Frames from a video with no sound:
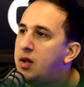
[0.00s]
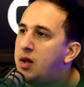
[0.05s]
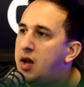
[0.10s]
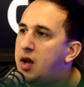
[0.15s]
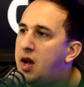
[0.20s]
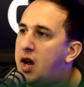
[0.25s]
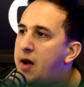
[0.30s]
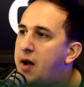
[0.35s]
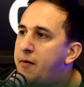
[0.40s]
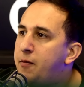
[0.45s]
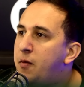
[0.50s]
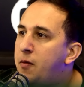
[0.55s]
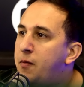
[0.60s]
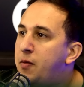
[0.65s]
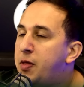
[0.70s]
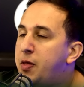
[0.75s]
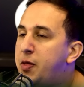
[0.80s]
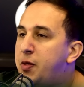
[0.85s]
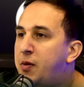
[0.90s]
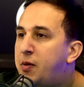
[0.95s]
I've gone
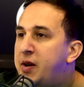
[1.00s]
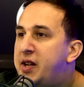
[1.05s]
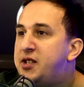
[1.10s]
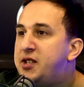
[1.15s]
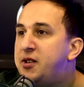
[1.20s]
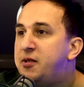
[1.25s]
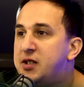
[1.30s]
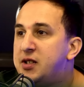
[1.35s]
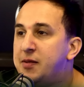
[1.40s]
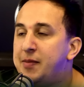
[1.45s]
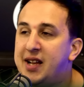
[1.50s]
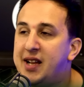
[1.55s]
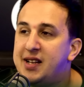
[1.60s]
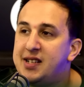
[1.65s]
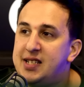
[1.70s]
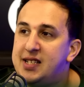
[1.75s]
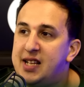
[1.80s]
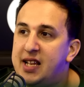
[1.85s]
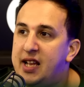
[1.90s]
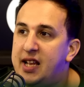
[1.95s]
for 3-2 to Man
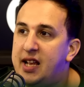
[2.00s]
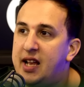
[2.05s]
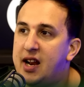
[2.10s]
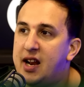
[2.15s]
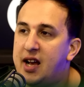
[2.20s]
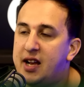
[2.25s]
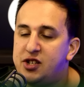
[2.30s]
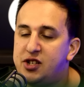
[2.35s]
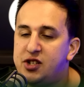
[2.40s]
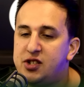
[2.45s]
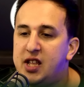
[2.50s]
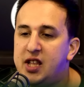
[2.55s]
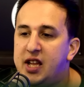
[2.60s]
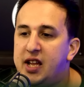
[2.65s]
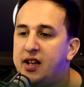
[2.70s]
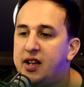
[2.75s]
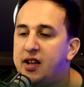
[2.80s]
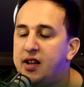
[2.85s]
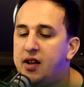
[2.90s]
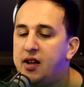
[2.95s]
City, and I just
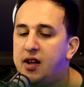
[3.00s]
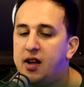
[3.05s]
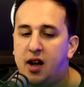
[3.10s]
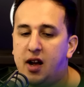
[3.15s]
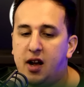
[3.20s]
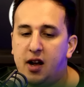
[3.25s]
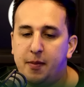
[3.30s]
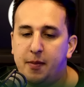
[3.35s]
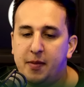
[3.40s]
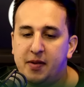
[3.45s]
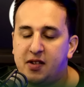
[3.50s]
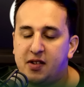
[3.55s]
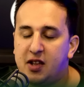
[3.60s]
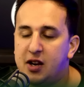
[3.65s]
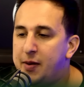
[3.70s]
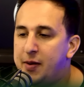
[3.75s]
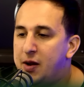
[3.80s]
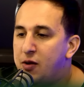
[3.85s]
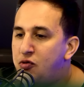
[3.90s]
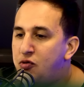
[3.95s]
think it's going
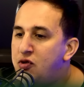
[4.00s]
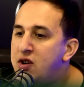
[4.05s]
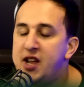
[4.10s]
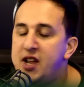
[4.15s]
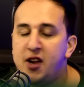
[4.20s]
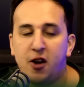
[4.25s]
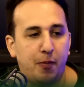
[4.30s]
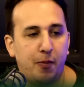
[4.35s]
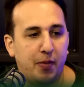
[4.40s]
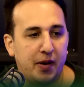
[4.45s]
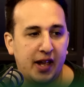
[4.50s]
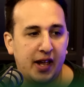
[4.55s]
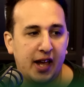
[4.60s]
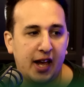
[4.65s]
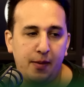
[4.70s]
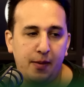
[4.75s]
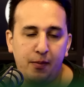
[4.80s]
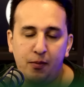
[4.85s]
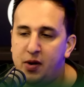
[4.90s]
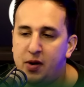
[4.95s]
to be a really open
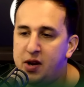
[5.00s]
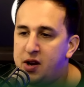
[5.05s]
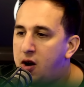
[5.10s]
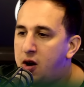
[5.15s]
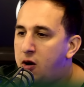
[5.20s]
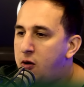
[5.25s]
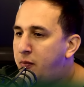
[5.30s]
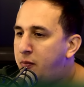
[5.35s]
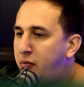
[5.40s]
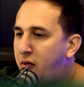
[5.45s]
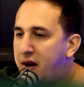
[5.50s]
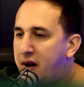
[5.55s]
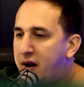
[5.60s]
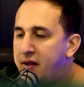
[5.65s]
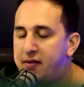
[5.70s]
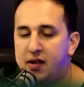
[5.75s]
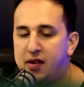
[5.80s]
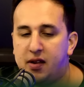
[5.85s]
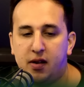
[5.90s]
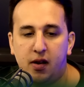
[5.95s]
game. We know
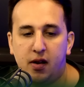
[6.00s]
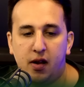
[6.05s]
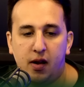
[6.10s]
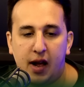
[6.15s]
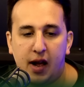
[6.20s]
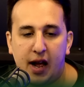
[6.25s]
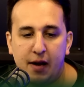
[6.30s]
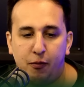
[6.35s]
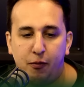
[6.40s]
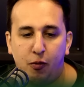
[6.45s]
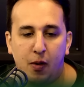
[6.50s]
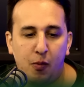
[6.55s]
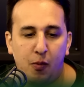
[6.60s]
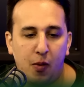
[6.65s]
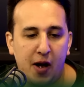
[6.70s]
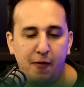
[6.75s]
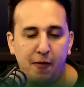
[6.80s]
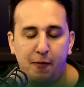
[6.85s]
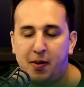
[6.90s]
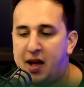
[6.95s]
Brighton have one
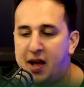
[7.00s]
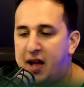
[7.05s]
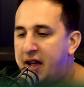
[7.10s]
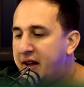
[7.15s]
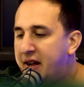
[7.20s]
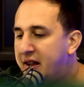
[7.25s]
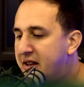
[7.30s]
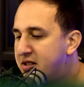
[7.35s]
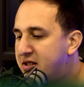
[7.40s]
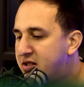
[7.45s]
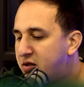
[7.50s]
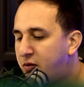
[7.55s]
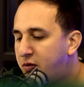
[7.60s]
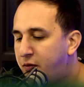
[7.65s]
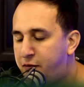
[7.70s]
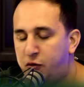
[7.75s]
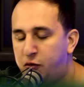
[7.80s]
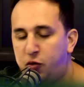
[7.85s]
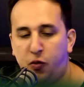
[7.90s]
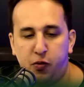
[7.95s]
way of playing, and it's
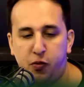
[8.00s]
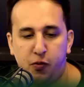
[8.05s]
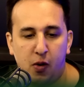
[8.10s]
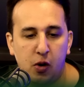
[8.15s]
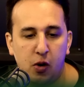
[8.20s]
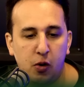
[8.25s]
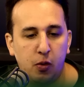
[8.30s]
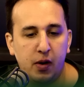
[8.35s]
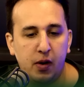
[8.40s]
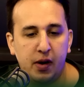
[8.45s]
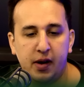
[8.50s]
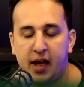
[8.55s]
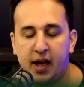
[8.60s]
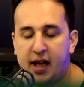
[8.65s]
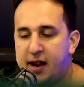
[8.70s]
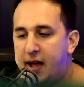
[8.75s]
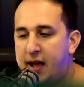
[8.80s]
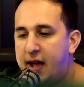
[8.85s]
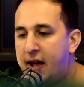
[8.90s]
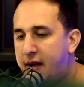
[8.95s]
full throttle
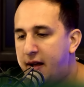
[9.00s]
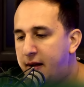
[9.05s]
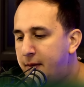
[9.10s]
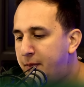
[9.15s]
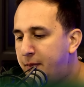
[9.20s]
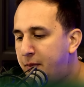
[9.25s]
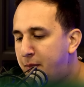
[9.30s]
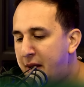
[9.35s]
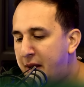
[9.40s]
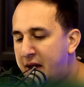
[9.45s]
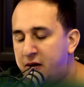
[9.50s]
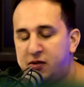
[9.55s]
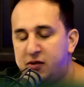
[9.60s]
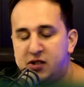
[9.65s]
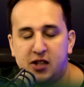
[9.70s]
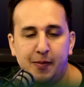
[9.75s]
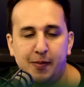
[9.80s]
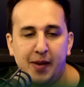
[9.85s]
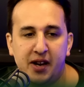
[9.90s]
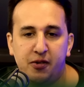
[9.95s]
and pedal to
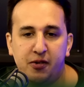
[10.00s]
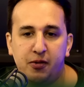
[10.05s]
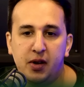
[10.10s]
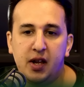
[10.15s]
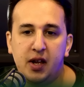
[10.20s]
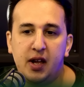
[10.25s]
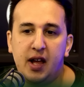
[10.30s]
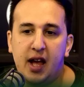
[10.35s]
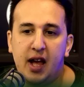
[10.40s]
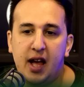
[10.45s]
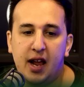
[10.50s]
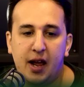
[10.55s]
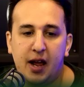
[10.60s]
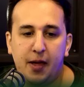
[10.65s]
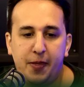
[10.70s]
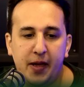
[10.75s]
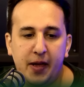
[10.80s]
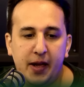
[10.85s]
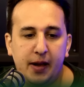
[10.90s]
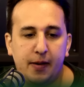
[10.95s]
the metal. And I
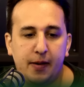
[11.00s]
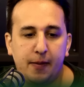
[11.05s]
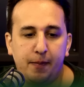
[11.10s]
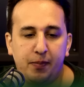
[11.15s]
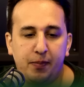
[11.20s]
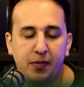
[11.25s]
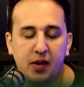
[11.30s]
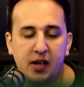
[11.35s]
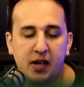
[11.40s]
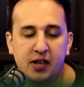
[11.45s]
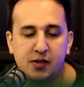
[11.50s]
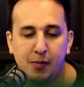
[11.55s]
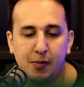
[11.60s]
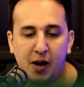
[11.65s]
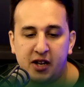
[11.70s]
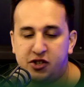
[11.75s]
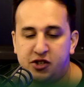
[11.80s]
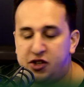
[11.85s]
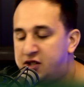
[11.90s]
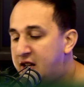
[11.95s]
think as
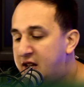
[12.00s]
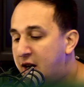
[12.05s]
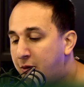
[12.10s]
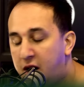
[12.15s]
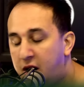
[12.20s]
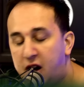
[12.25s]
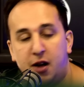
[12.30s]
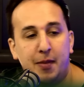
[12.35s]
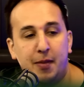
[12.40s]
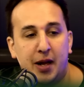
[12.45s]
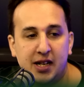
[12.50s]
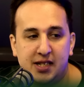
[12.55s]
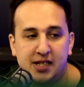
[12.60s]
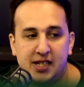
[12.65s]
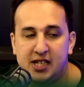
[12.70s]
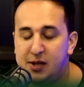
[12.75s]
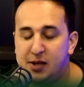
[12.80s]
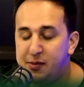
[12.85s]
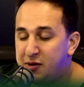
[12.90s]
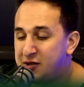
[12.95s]
much as they'll hurt Man
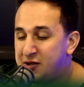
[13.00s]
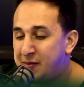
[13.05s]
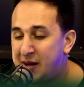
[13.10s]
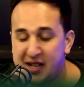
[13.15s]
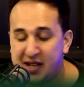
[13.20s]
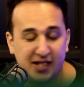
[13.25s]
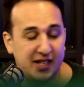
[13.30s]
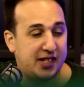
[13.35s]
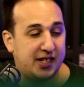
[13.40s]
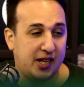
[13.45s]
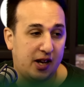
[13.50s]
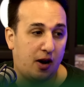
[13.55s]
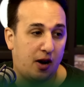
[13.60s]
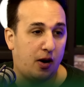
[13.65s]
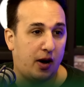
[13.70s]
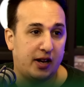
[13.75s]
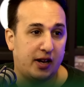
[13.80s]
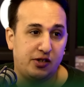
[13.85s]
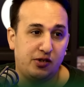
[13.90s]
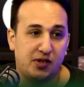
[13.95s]
City, because Man City
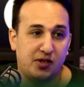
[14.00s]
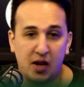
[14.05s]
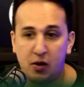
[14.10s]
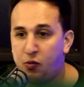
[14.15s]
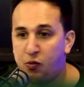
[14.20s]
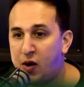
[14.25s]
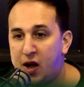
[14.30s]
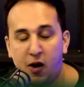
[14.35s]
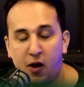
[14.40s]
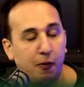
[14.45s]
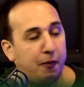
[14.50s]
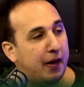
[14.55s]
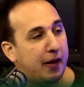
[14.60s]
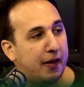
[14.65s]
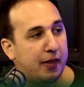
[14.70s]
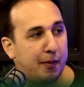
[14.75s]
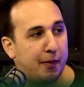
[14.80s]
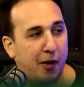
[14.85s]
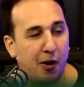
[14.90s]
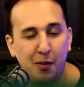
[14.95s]
are, as you say, well off it
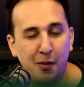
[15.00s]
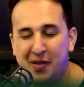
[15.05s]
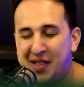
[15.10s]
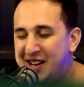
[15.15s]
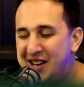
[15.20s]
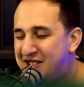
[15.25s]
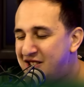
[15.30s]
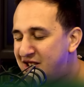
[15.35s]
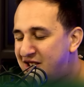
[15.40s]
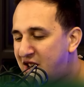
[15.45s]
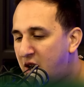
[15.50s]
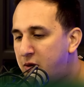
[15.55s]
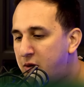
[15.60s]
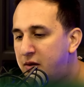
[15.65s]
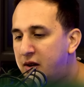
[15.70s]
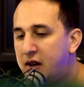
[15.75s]
at the moment, they just don't